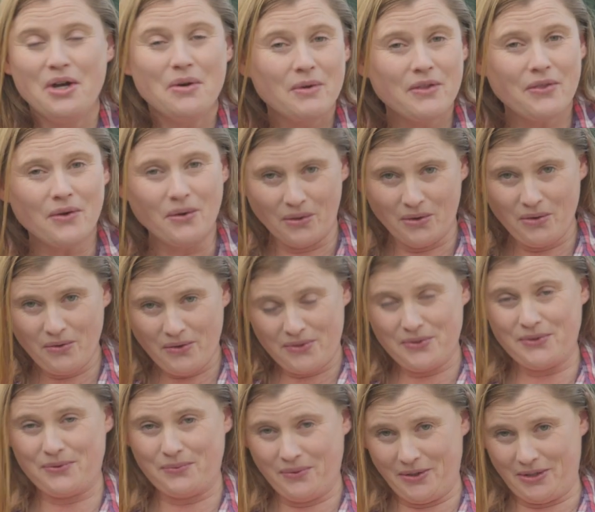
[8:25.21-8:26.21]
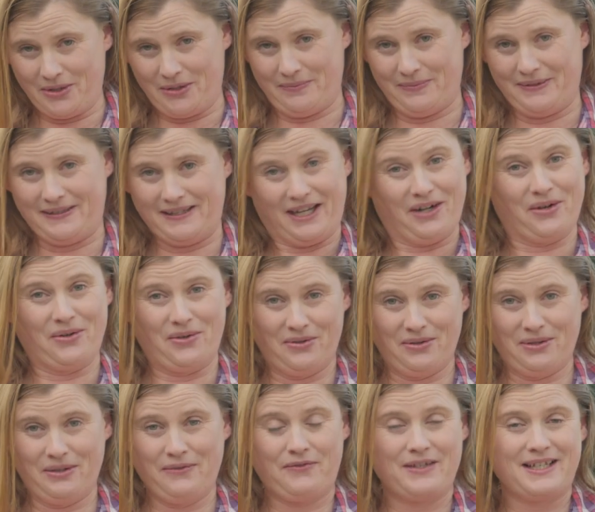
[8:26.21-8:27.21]
with all those worms that
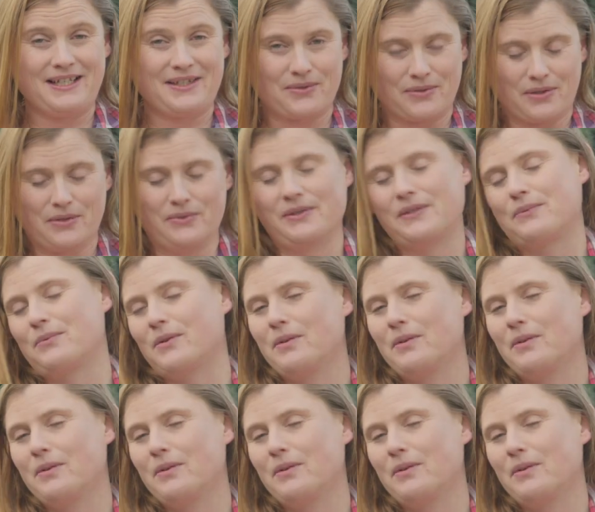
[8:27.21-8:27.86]
all of these growers